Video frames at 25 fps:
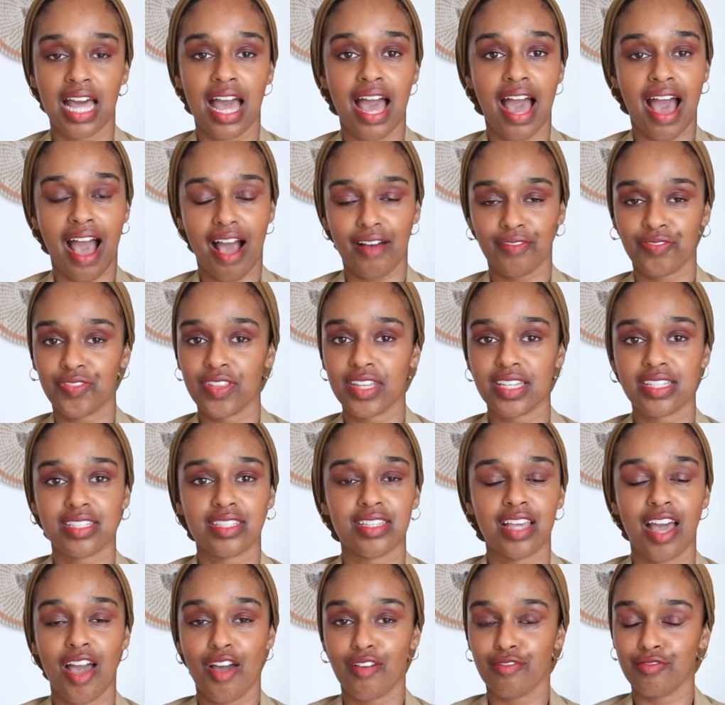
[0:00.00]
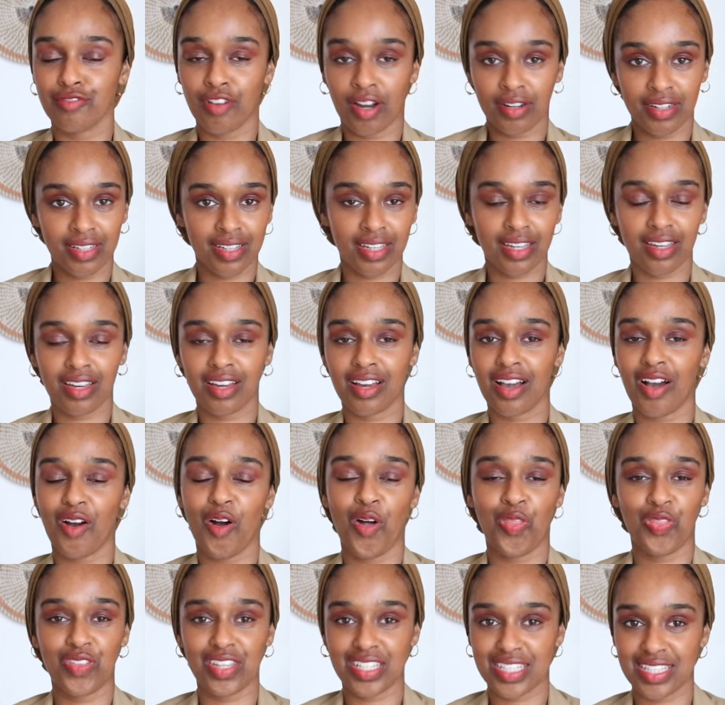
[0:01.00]
have this running
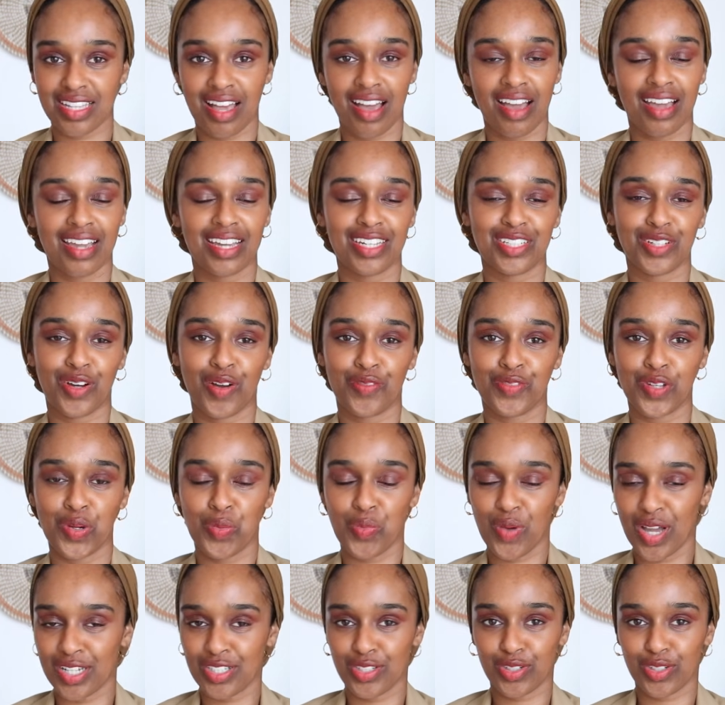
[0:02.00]
on the side of your Word